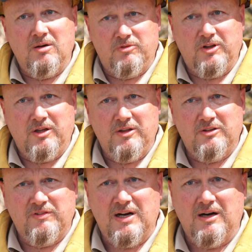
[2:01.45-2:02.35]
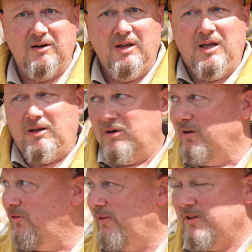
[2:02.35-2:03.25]
hopefully, on this fire. You know,
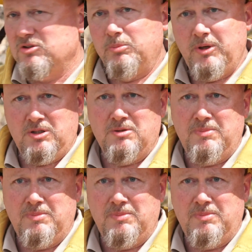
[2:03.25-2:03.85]
hopefully this will put it